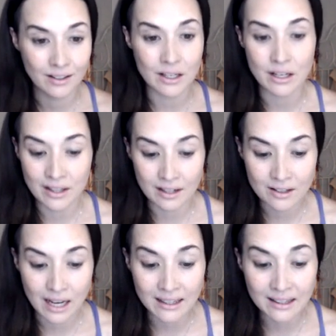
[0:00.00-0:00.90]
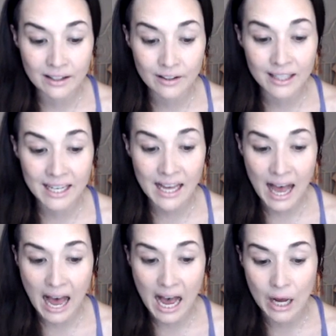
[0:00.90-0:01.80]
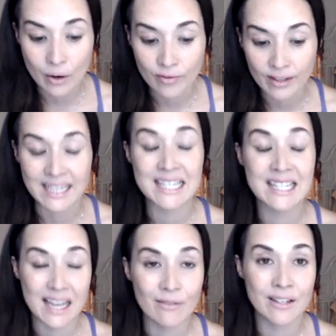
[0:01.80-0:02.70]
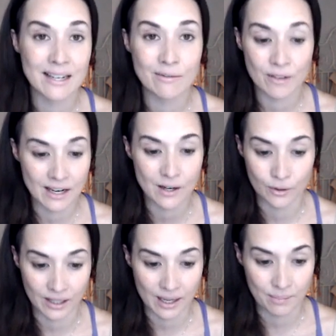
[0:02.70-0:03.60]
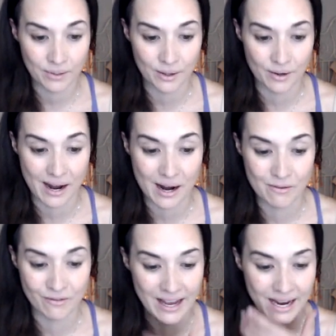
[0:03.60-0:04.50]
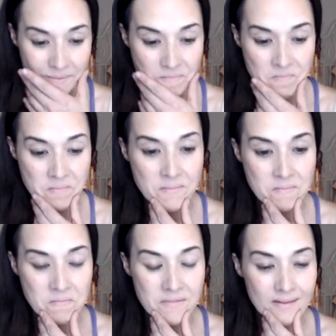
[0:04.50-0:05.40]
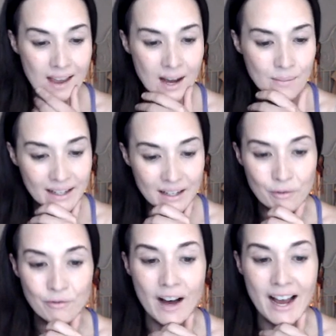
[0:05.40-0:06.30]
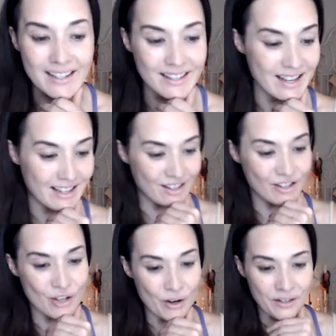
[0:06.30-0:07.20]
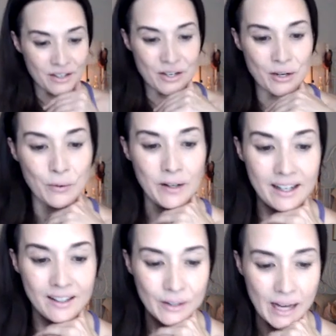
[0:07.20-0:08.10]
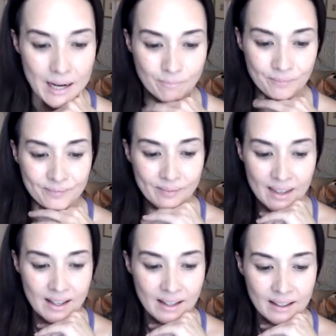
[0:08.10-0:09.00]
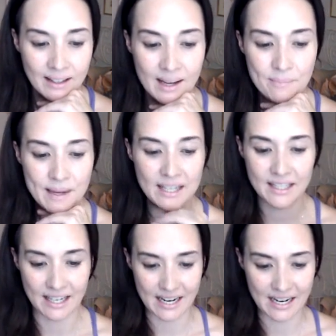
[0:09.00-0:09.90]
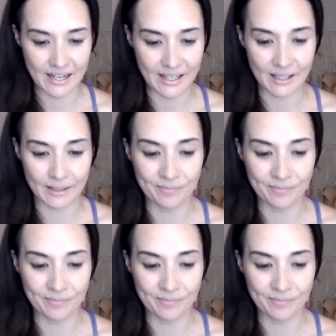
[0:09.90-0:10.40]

there's, I literally have like 70 video clips. So now I'm like, how am I going to find this and show this to well? Okay, let me see here.